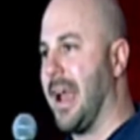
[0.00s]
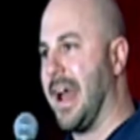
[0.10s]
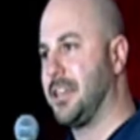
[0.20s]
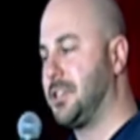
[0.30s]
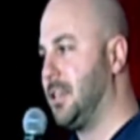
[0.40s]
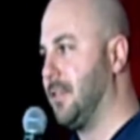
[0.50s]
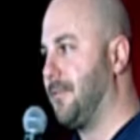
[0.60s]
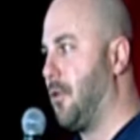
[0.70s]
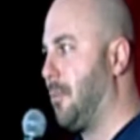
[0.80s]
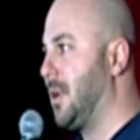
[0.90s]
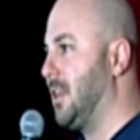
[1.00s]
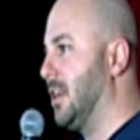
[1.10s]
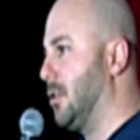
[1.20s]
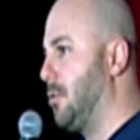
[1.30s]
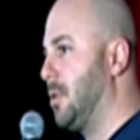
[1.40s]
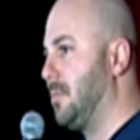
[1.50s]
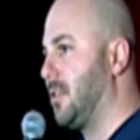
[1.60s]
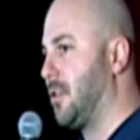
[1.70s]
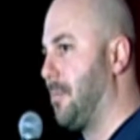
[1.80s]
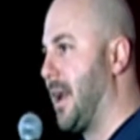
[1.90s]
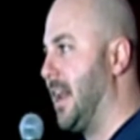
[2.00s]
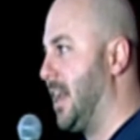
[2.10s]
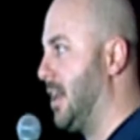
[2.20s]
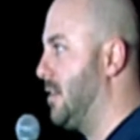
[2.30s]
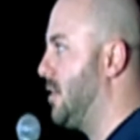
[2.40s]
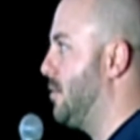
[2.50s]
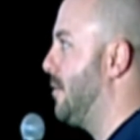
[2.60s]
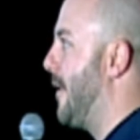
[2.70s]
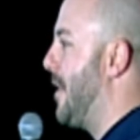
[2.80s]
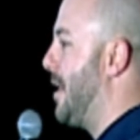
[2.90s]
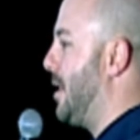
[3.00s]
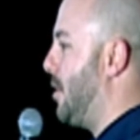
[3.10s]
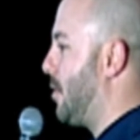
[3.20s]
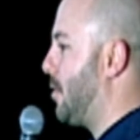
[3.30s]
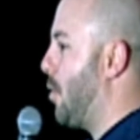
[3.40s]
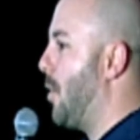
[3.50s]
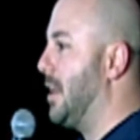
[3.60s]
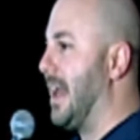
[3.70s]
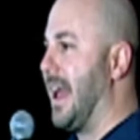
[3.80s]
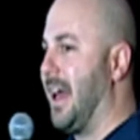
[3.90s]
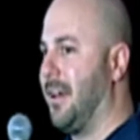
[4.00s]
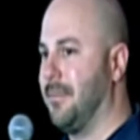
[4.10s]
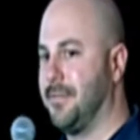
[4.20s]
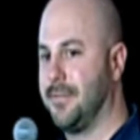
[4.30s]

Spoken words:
actually deforming the aluminum that they're biting into, you're going to have,